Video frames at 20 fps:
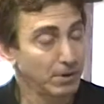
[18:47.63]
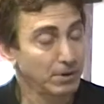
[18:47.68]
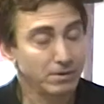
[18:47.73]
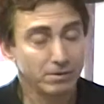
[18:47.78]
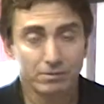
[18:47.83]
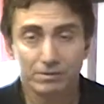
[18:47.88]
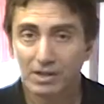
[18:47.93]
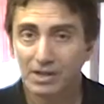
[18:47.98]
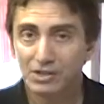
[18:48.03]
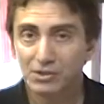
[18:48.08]

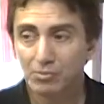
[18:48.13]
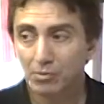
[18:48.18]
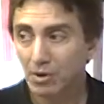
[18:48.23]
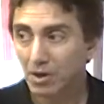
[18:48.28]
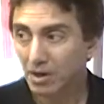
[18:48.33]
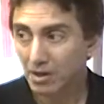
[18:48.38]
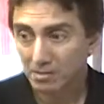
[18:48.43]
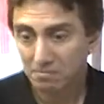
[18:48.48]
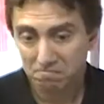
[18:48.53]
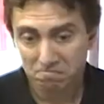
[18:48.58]
No, that's
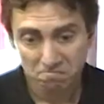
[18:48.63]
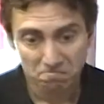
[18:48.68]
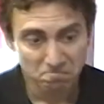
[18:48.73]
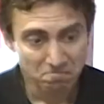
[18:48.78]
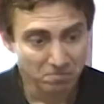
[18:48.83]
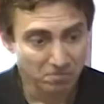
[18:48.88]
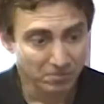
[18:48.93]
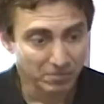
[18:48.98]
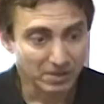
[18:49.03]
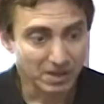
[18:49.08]
why
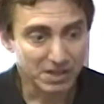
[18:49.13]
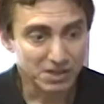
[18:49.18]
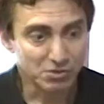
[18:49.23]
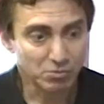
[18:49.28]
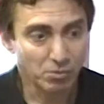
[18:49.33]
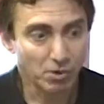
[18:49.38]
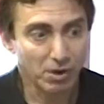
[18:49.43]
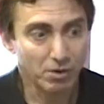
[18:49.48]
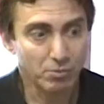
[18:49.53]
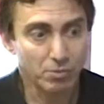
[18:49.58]

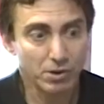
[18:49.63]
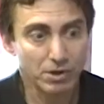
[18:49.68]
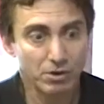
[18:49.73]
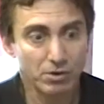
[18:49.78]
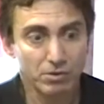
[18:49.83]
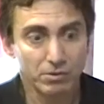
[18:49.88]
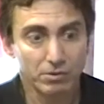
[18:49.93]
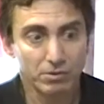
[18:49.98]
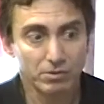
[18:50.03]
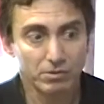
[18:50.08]
that's why
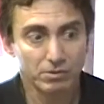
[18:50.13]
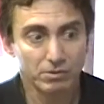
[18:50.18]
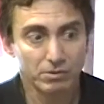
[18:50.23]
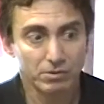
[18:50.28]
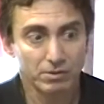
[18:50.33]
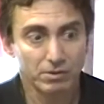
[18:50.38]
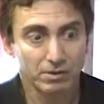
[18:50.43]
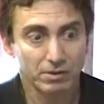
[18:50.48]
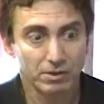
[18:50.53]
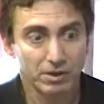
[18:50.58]
we don't
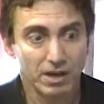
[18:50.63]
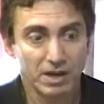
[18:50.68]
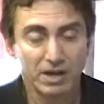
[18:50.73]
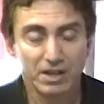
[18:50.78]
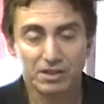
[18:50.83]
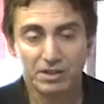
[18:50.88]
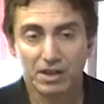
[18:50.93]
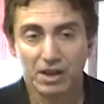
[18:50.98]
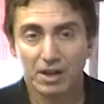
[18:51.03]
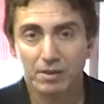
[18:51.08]

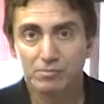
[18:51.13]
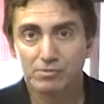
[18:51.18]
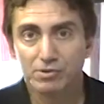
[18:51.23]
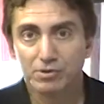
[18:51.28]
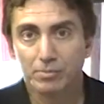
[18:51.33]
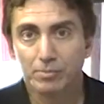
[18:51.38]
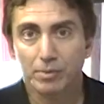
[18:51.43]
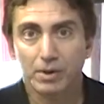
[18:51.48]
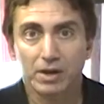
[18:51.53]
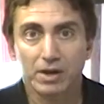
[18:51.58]
anytime
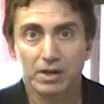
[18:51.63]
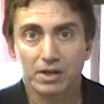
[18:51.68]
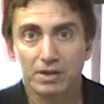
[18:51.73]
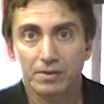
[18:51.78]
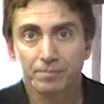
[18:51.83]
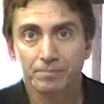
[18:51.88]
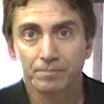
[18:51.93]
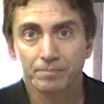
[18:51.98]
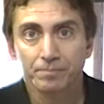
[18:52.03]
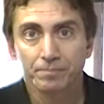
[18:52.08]

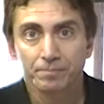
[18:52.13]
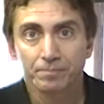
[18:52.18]
somebody